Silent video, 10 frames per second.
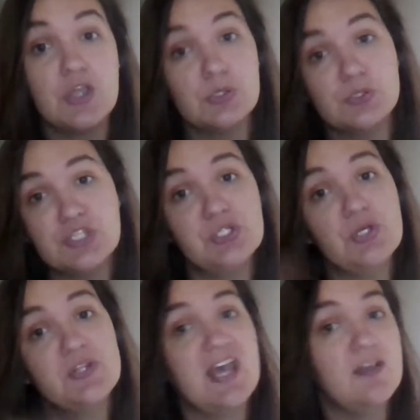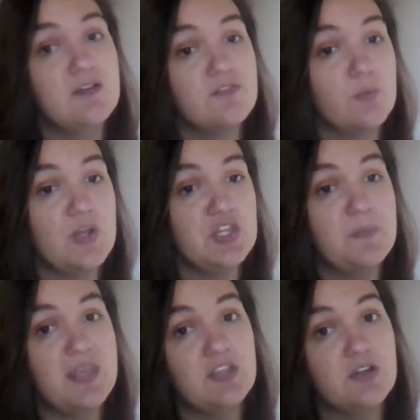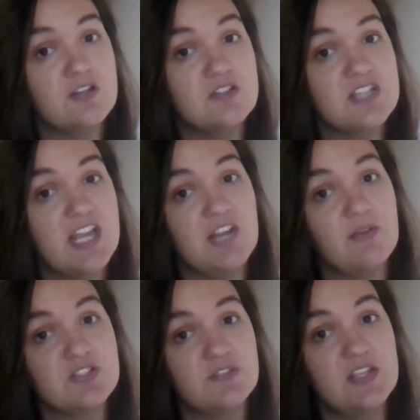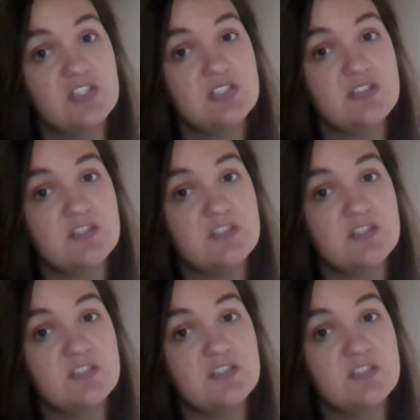You should know that from when you make your dining reservations,